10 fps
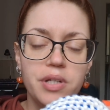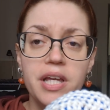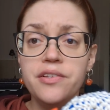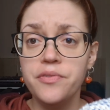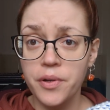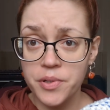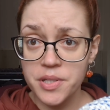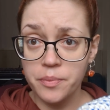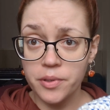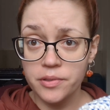It's very
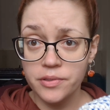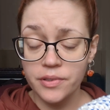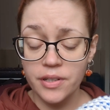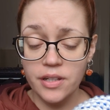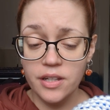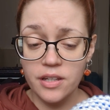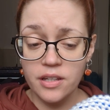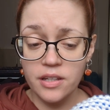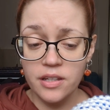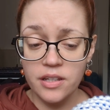simple.
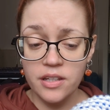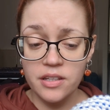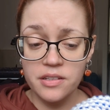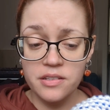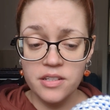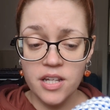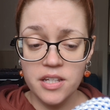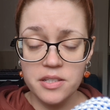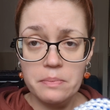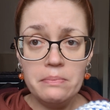It
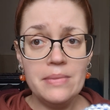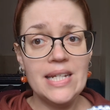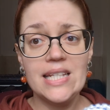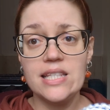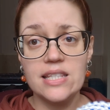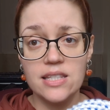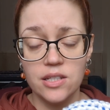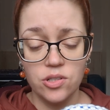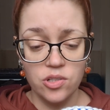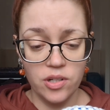takes minutes
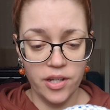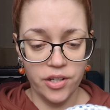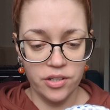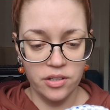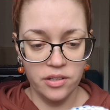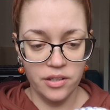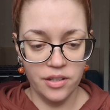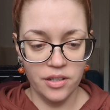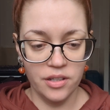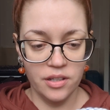to learn,
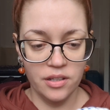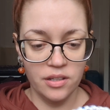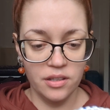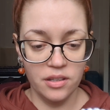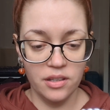and